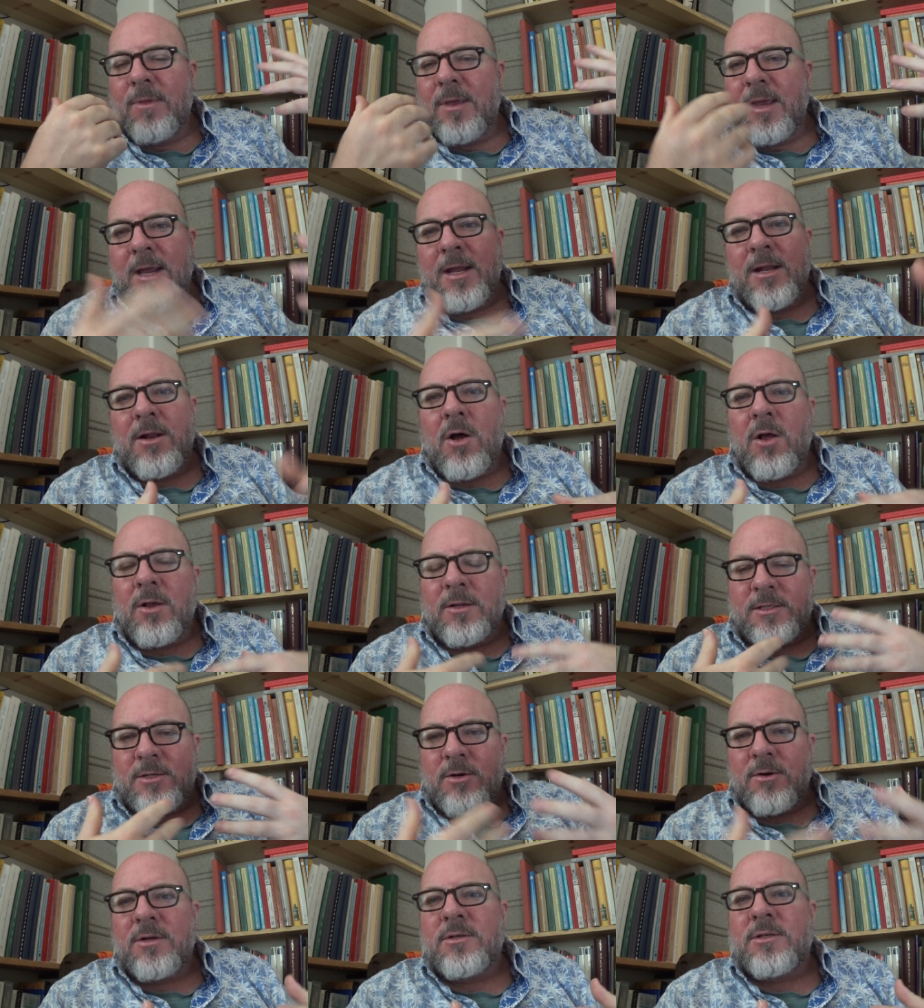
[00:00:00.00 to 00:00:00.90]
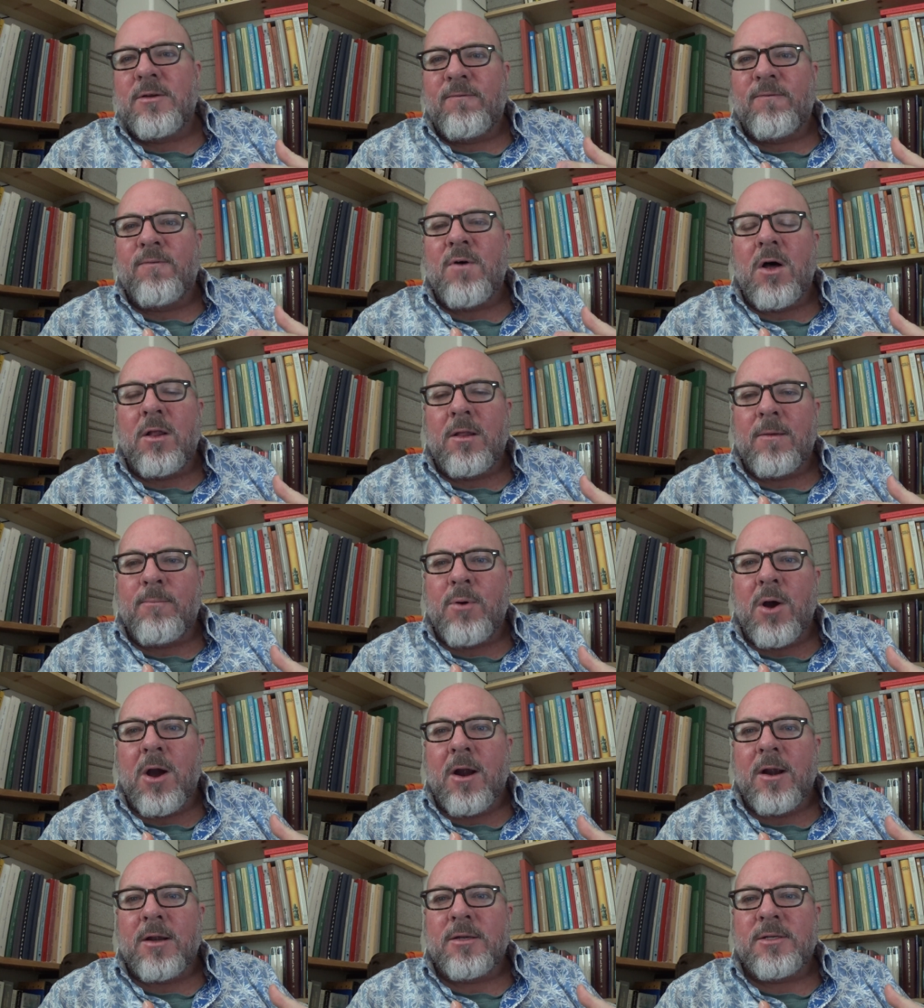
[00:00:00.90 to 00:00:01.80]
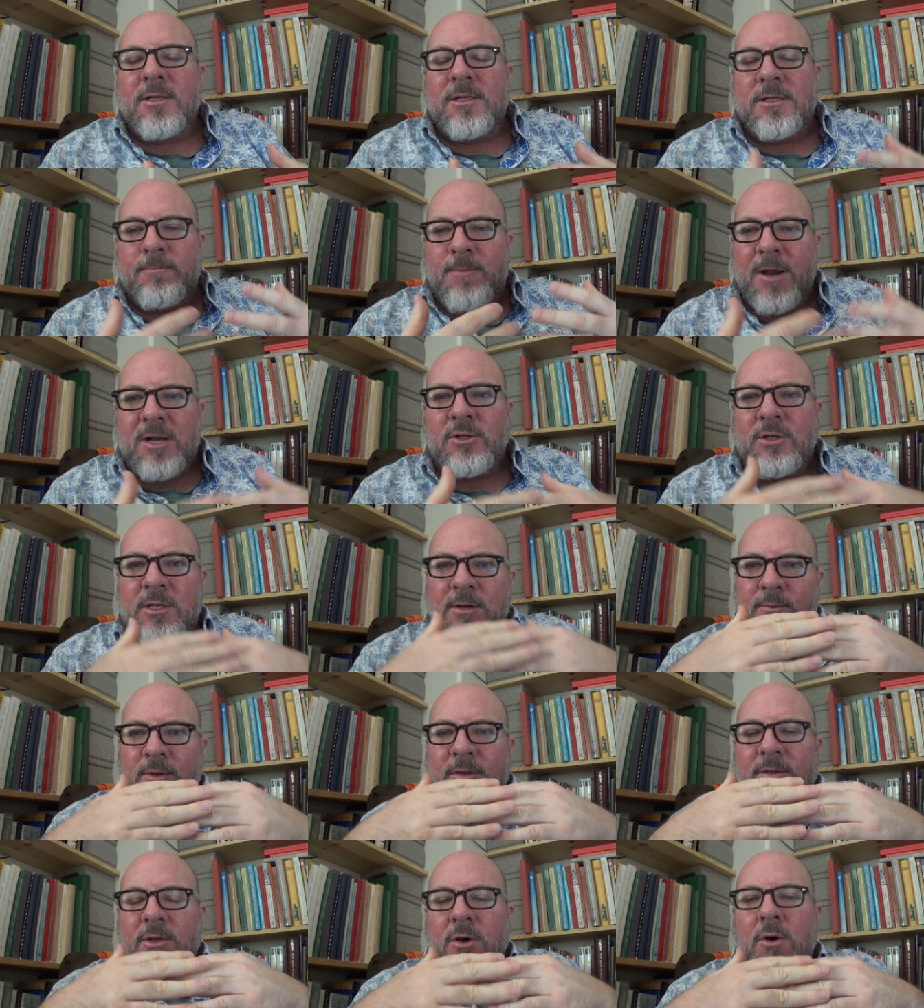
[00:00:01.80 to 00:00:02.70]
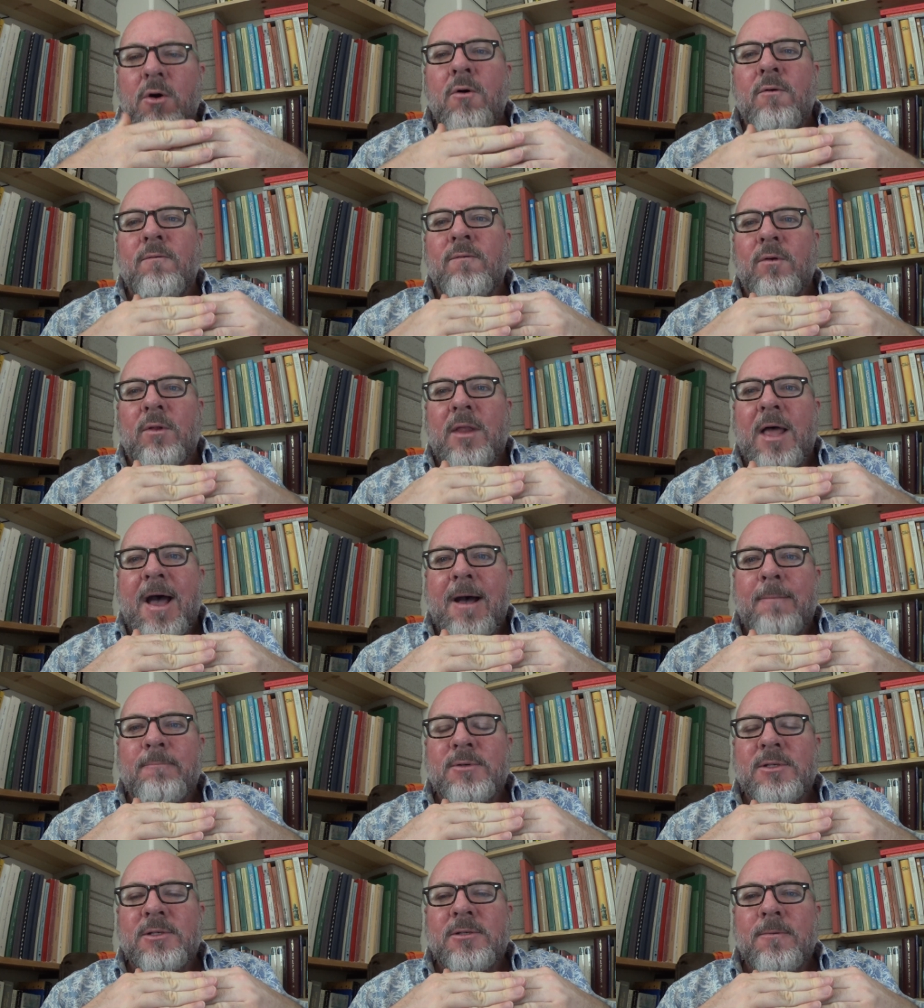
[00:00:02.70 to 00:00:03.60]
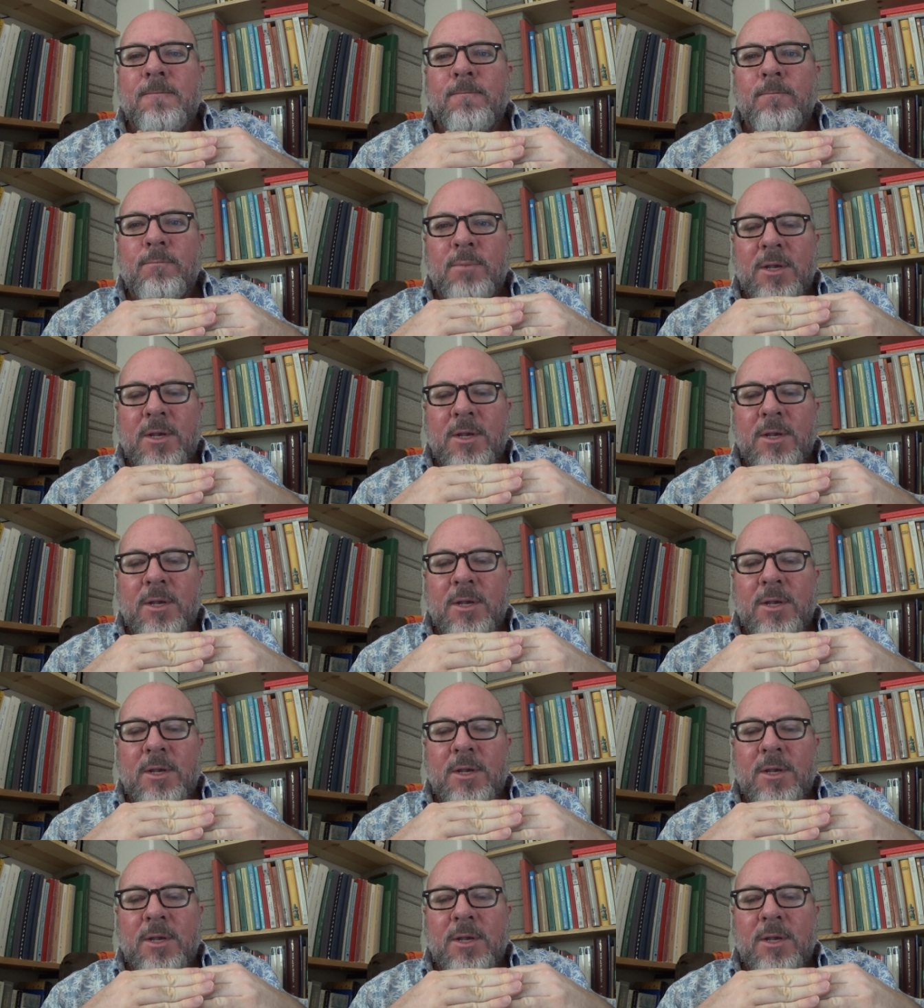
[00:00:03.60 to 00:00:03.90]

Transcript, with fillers: it all started to fall apart, especially with the overlaps.